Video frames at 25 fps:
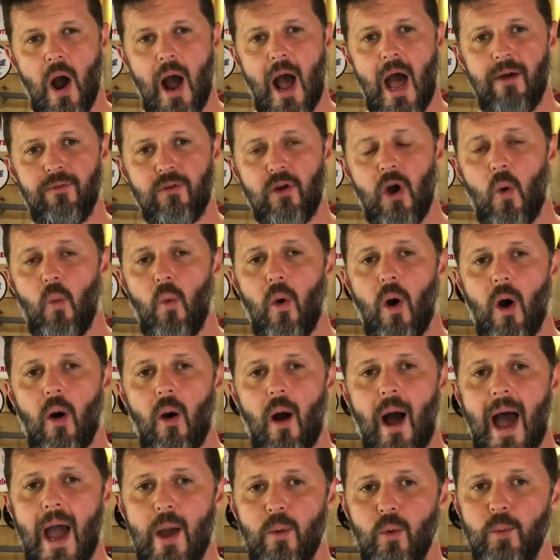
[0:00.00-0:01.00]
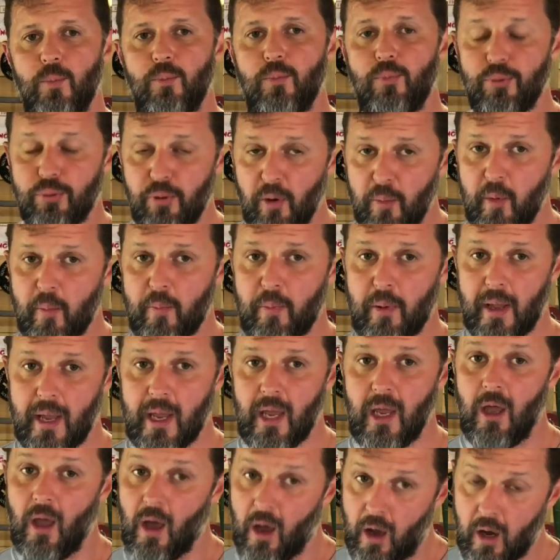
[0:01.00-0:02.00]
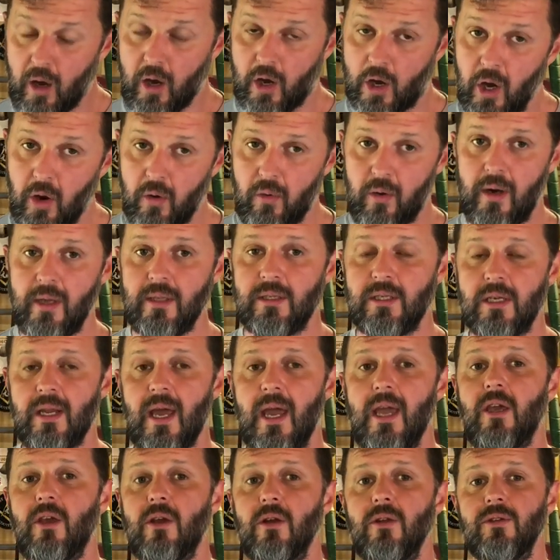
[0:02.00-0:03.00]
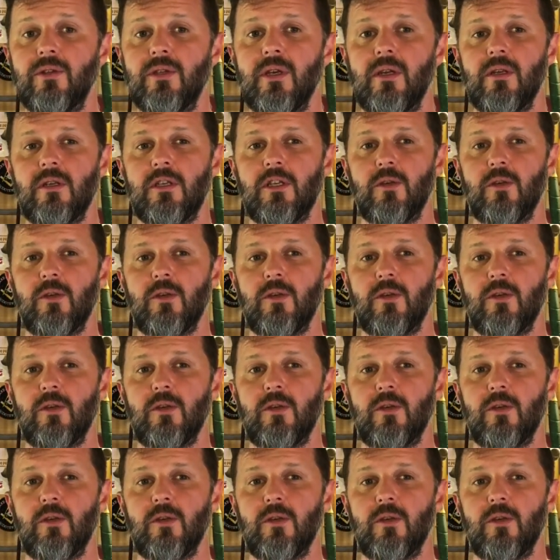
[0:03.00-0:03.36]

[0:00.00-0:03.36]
I've got what I would probably currently today consider to